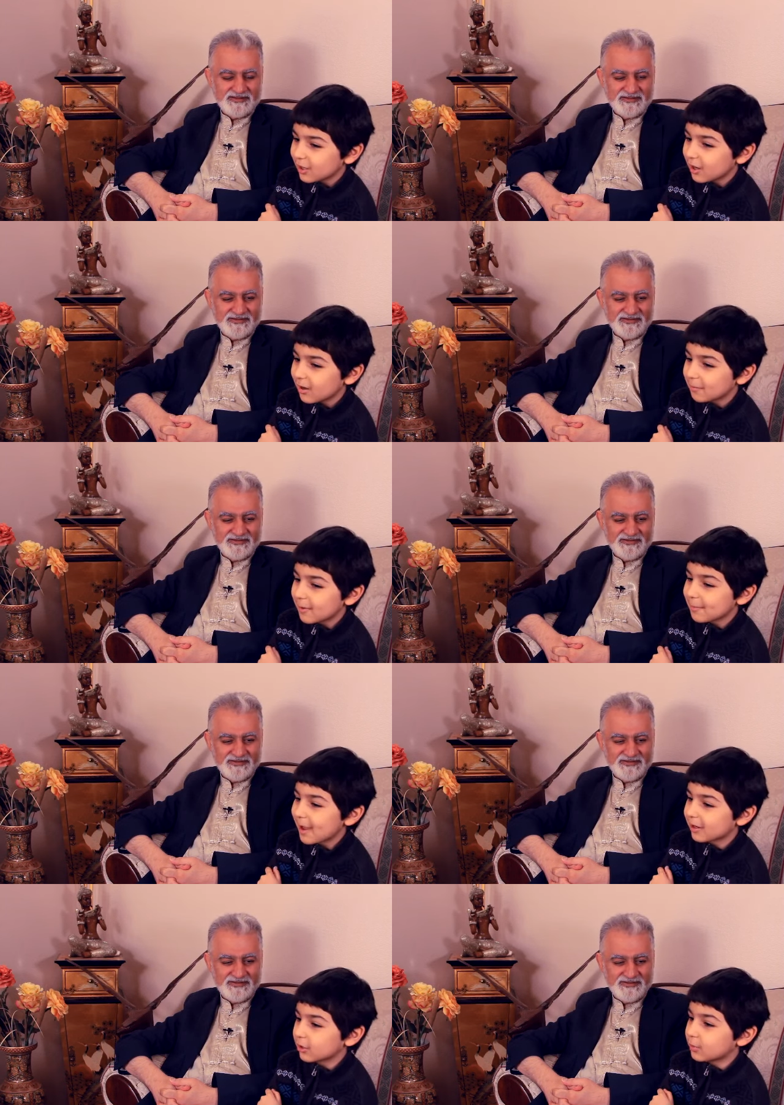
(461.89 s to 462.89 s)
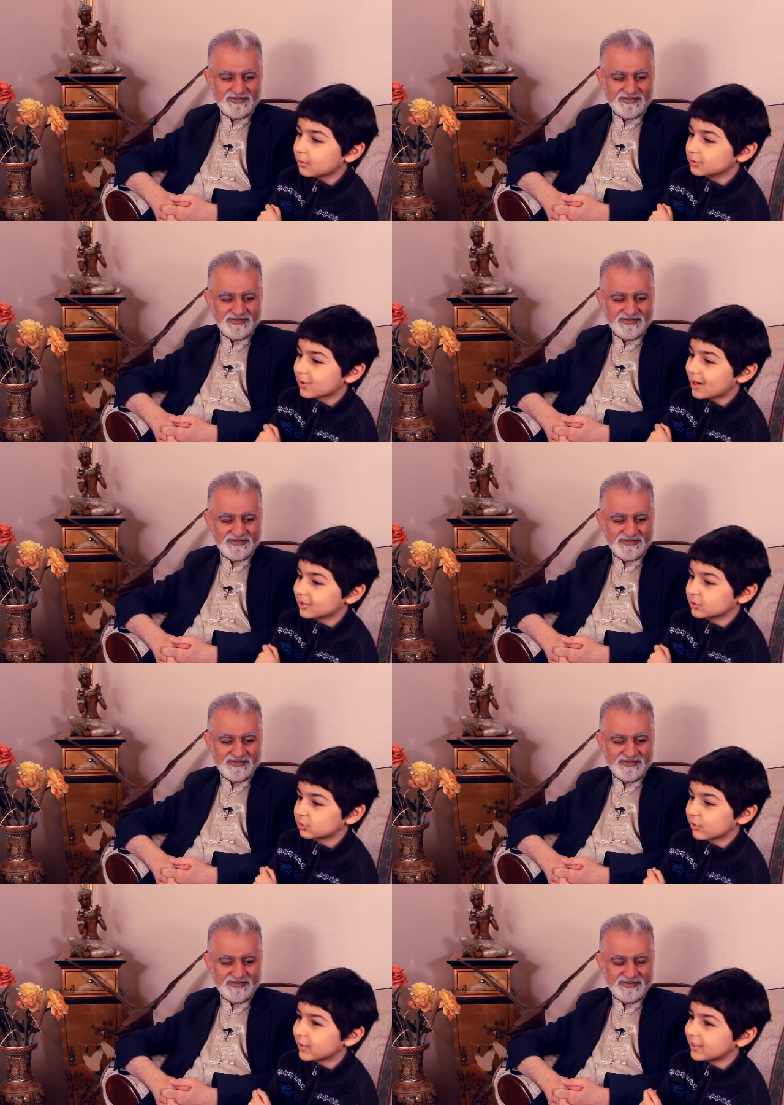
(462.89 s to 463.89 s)
Speaker 1: uh, my back almost walked
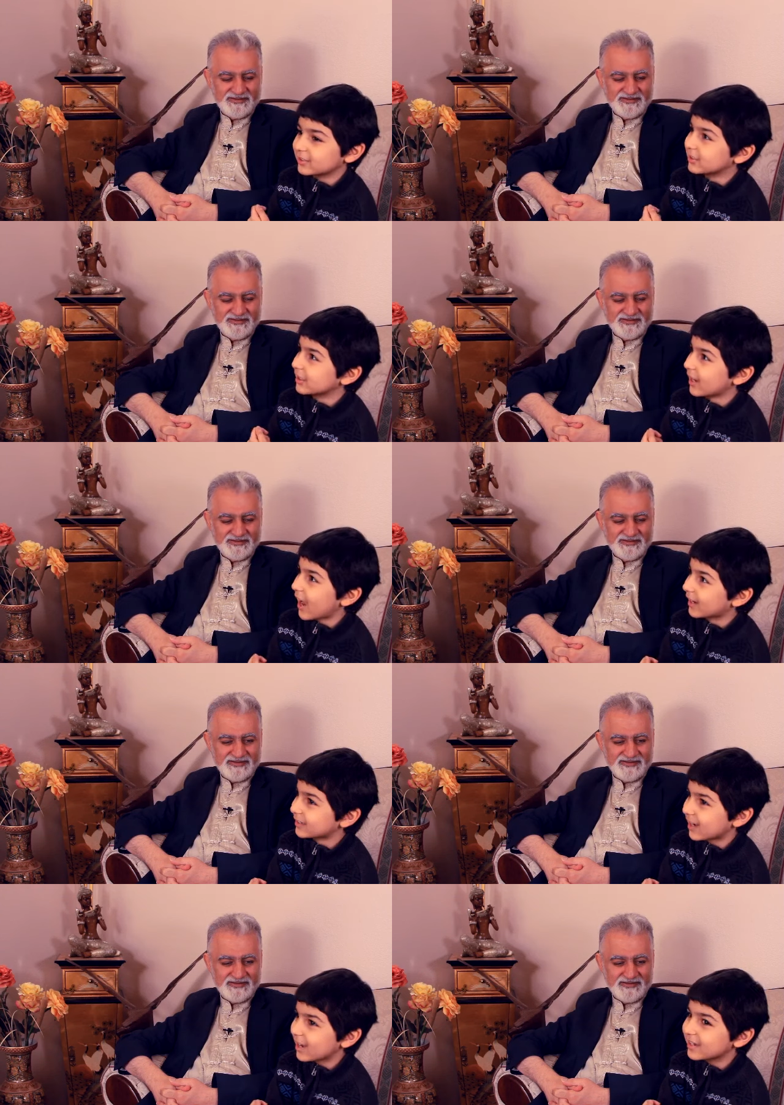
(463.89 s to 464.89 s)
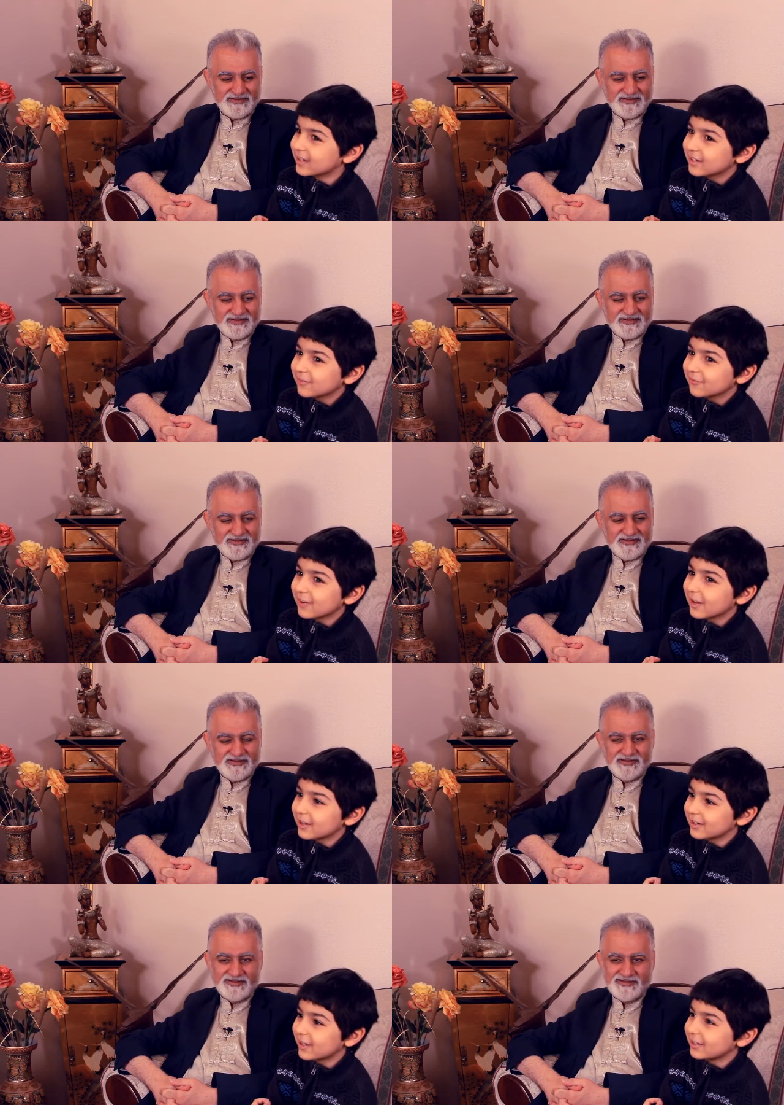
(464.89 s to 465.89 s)
straight into cacti, but
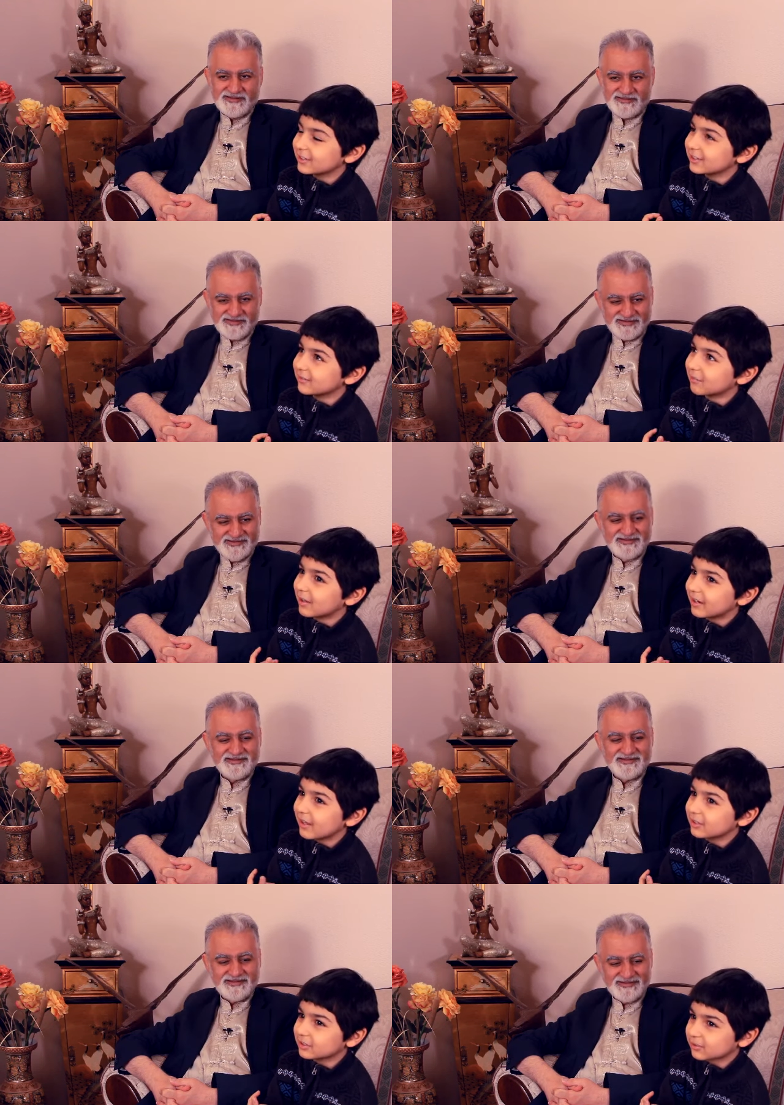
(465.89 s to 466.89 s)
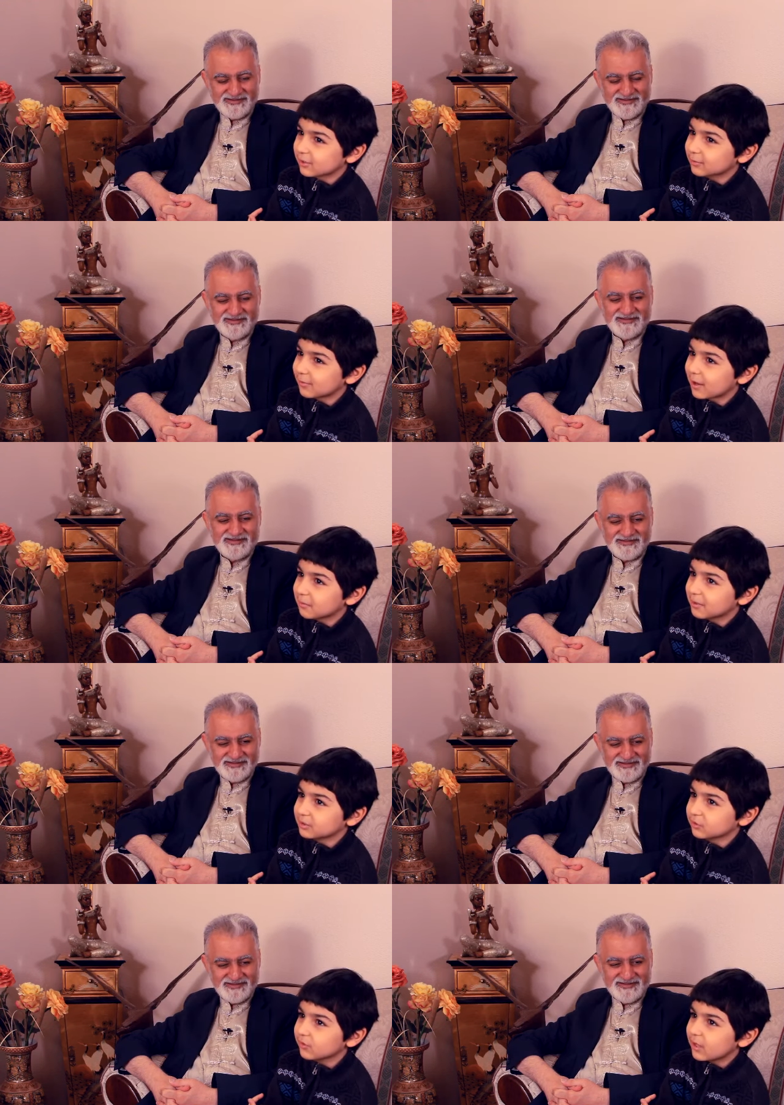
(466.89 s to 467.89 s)
then, but then I just went by.
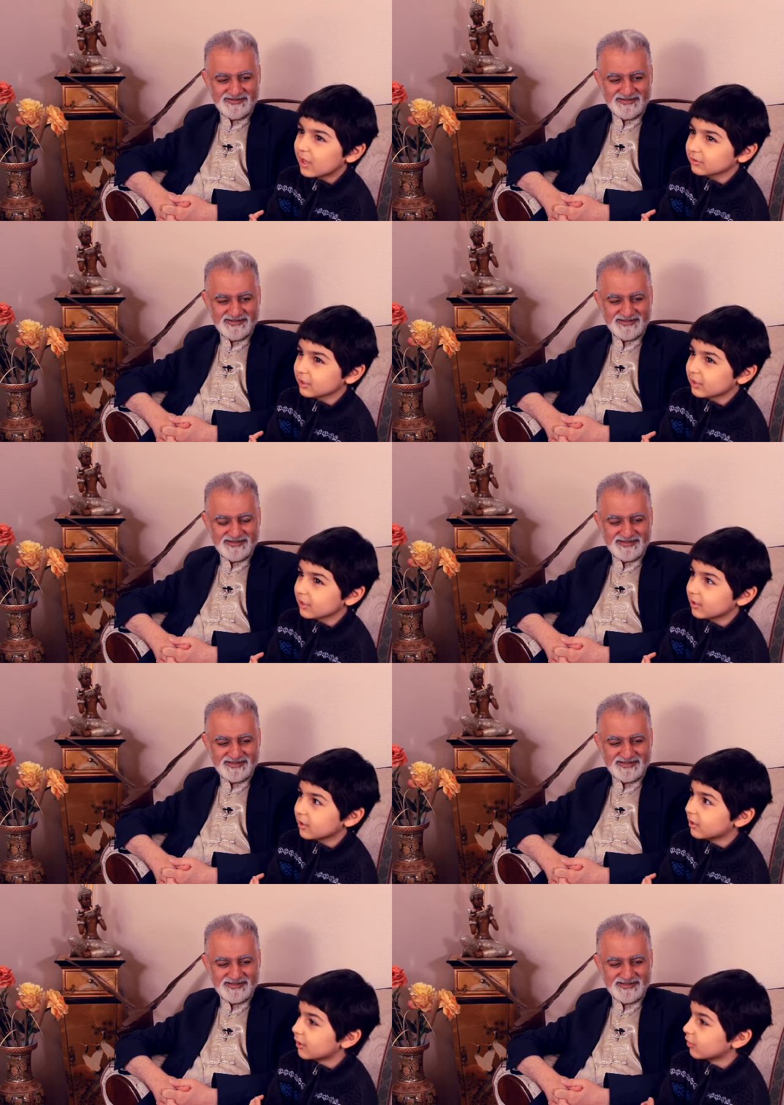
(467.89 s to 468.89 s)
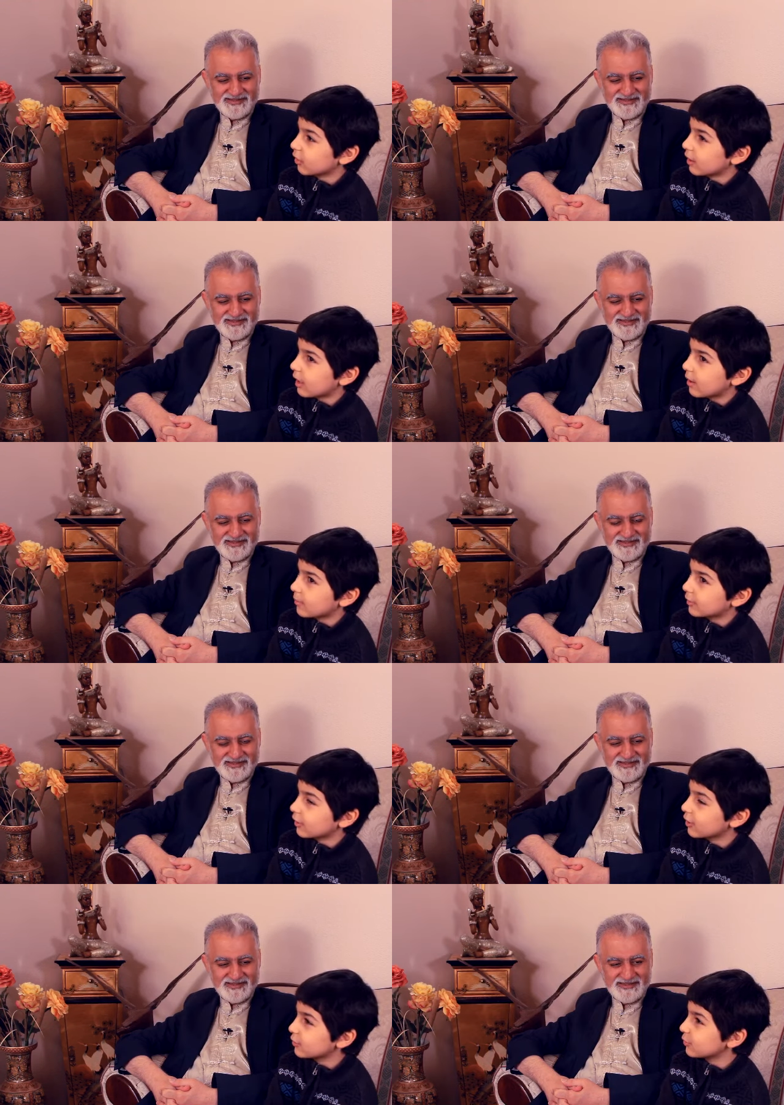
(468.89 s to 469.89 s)
I was like, uh, okay, I don't
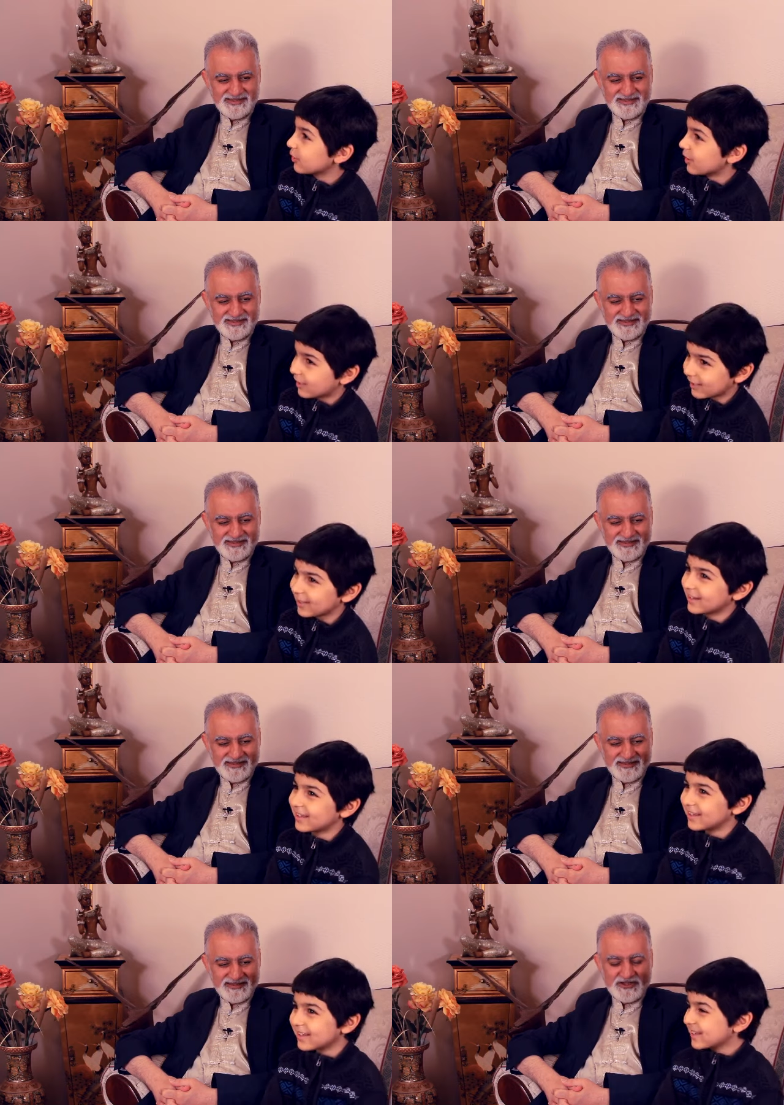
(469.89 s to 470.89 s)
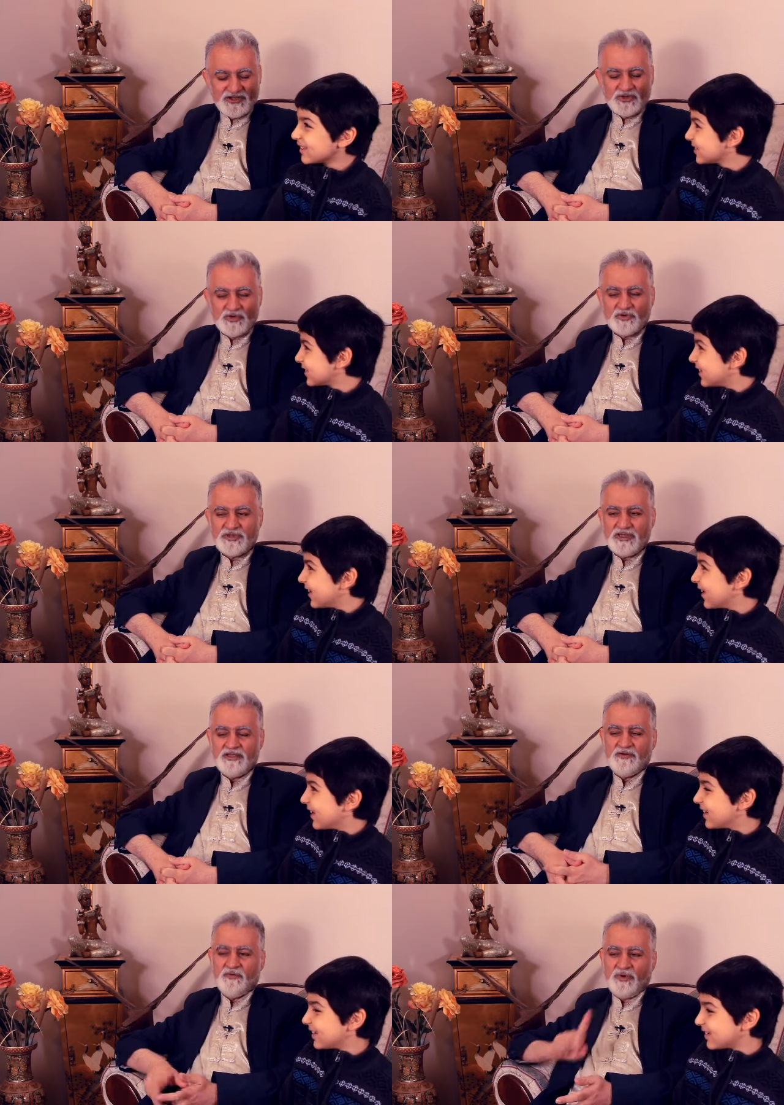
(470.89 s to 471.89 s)
want to do that again.
Speaker 2: Okay,
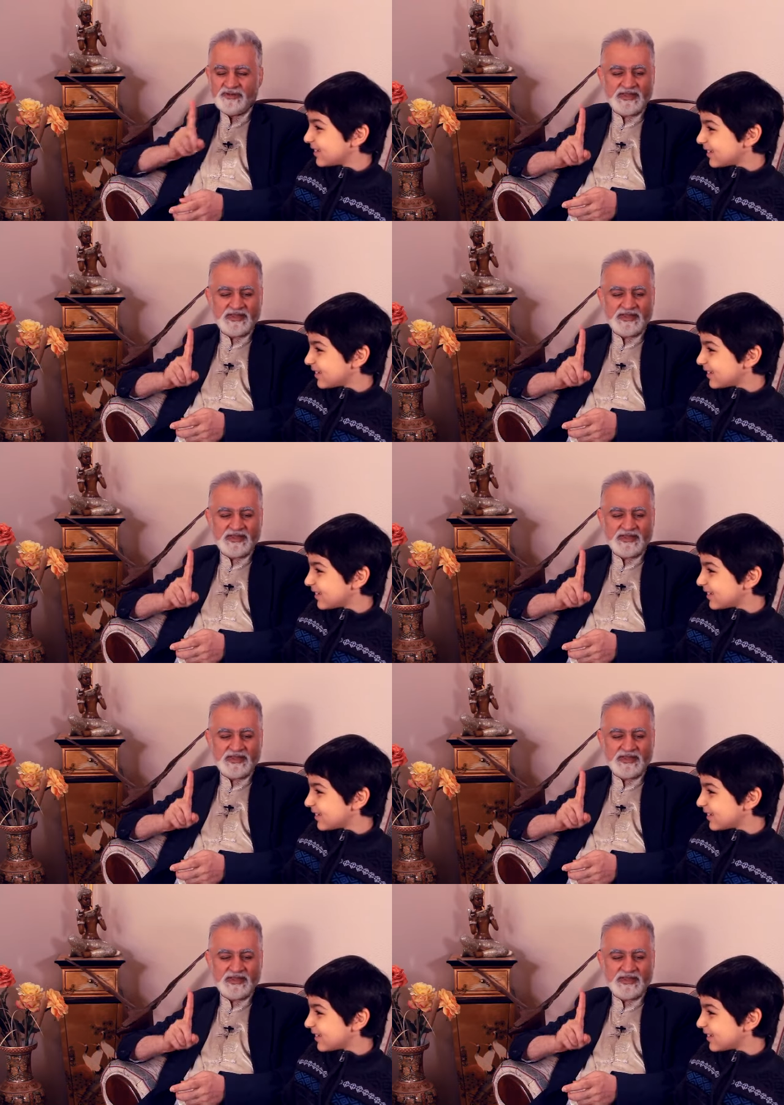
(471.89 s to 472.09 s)
one